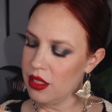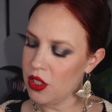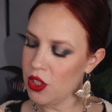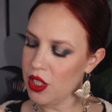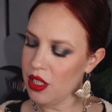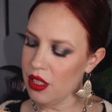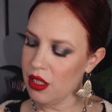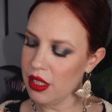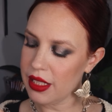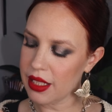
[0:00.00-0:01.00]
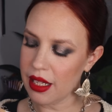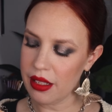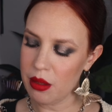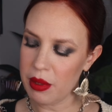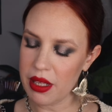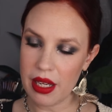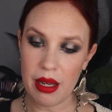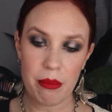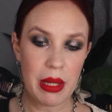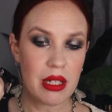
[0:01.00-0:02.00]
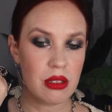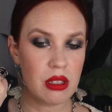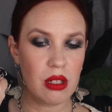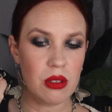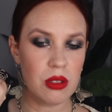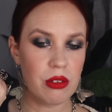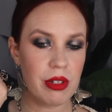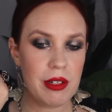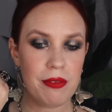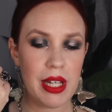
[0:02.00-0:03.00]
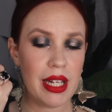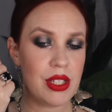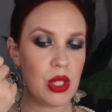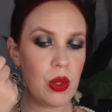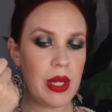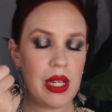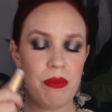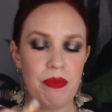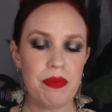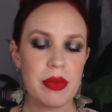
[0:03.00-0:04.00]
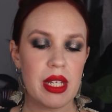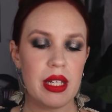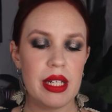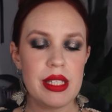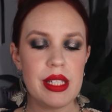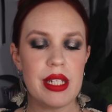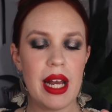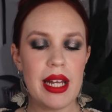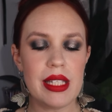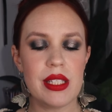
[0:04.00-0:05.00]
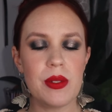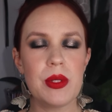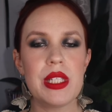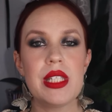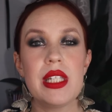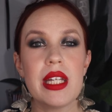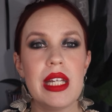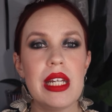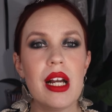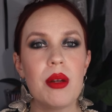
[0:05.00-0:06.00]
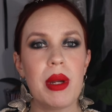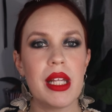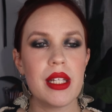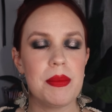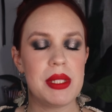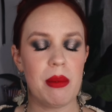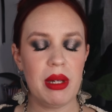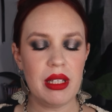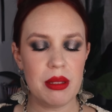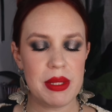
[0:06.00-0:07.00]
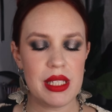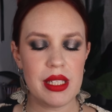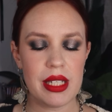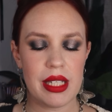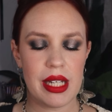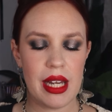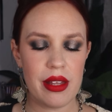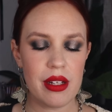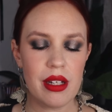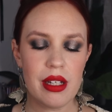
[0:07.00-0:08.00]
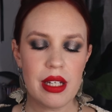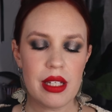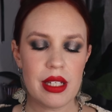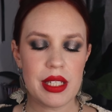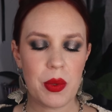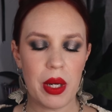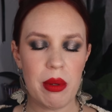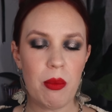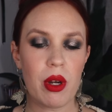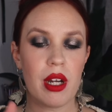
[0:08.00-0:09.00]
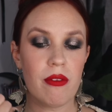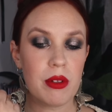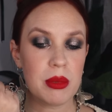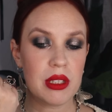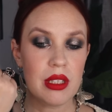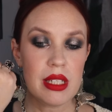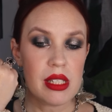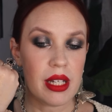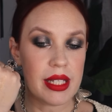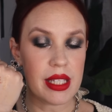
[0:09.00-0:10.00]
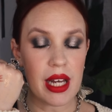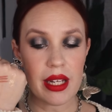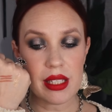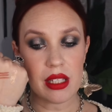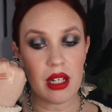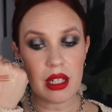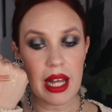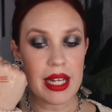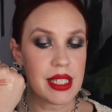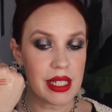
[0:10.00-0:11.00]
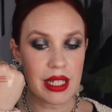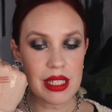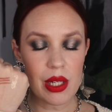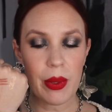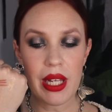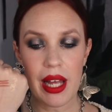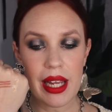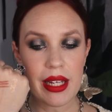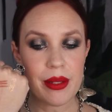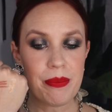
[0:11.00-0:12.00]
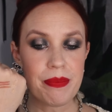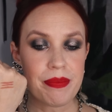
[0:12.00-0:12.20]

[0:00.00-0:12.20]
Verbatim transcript: sheer. It's got a little bit of that pale gold reflect to it. It's not so sticky on my lips that my lips stick together. It's quite a bit more comfortable. It's not as long lasting as I would like.